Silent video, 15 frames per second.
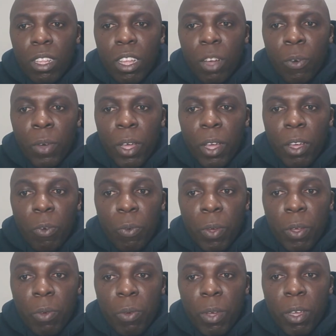
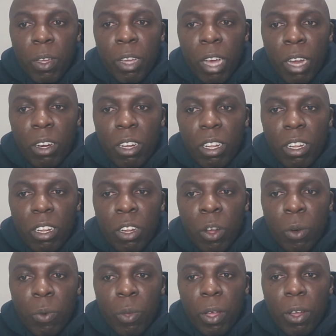we can no
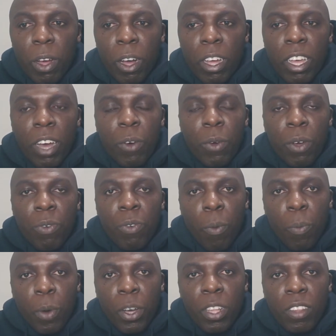we yeah, we are 4
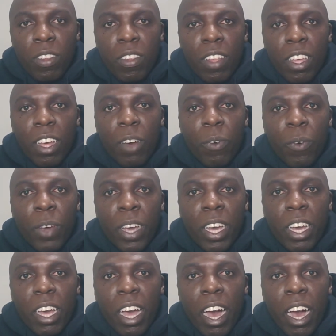points. We
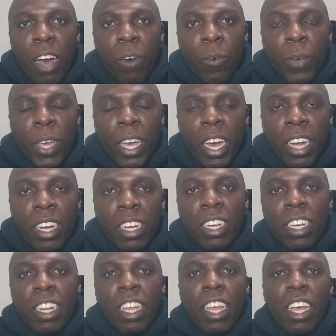can
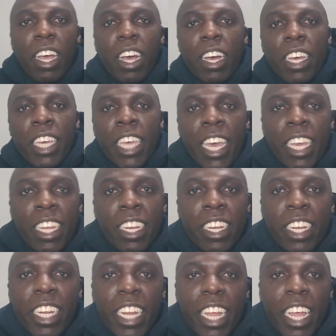
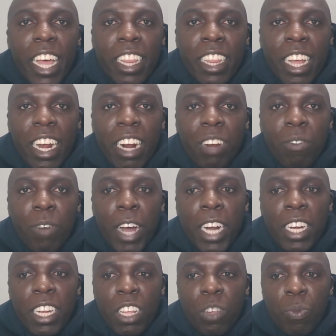gain that
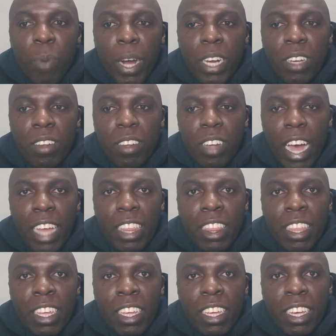advantage, but I
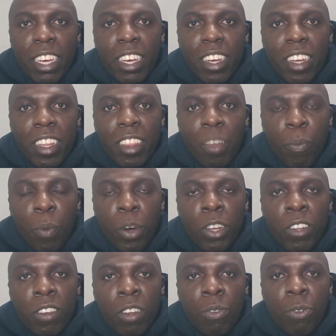think the
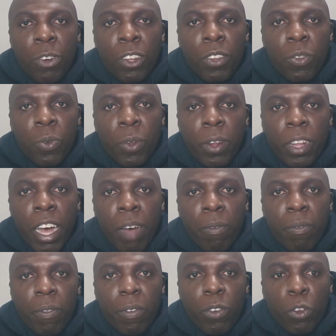points difference will
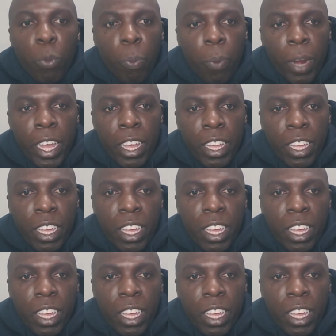come to play.